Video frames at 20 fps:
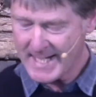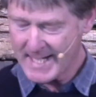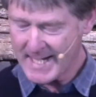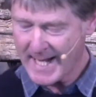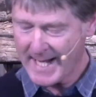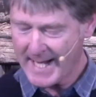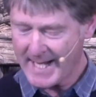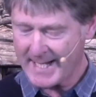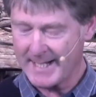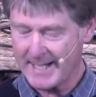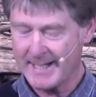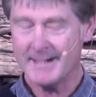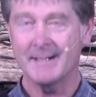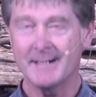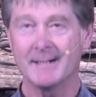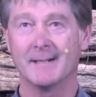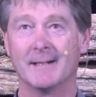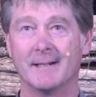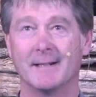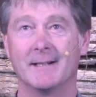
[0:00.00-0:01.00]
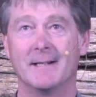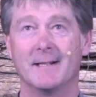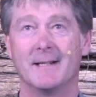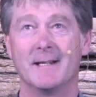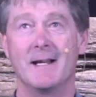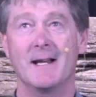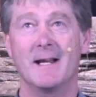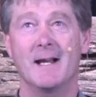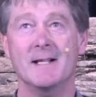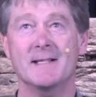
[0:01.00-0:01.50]
He had
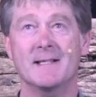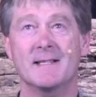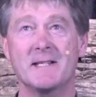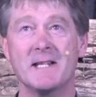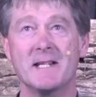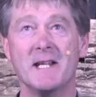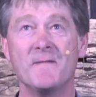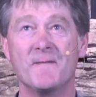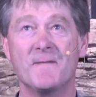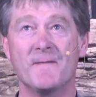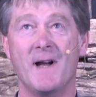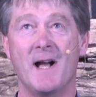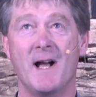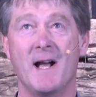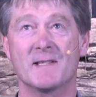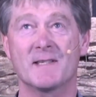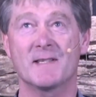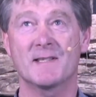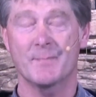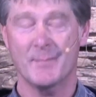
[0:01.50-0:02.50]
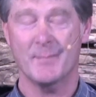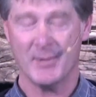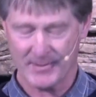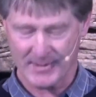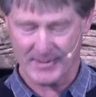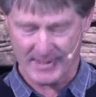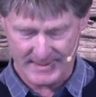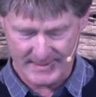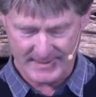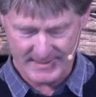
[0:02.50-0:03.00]
a steadfast
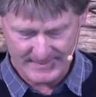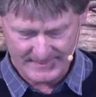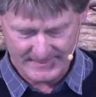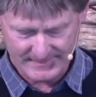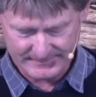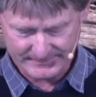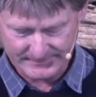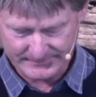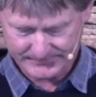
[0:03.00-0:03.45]
spirit.